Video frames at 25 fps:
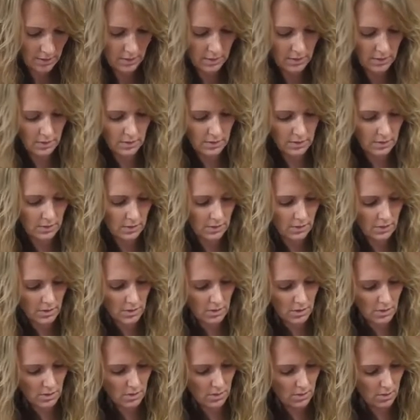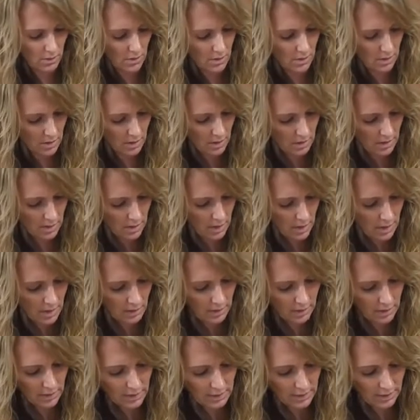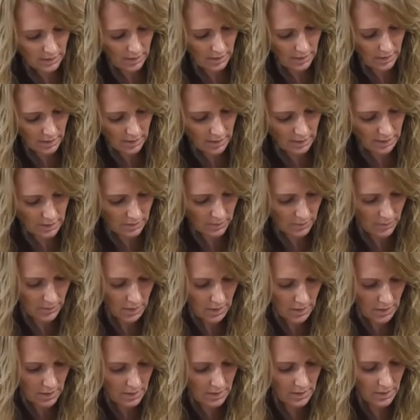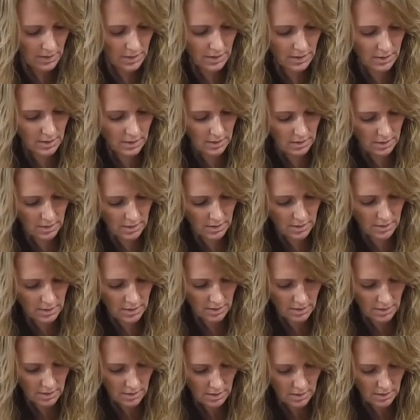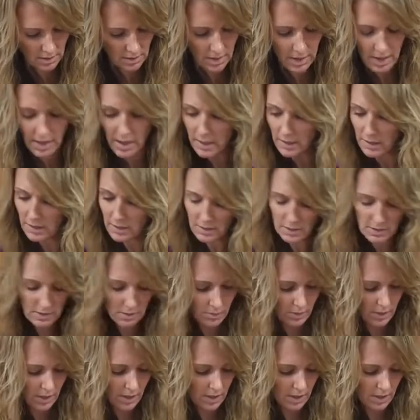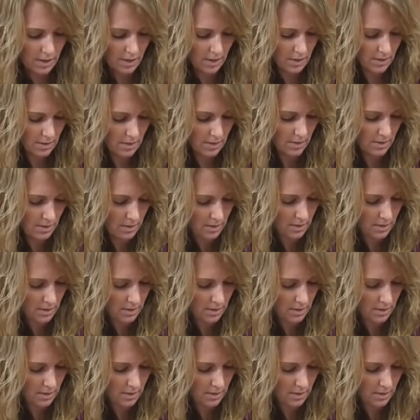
So let's get this mixed, add it to the pan,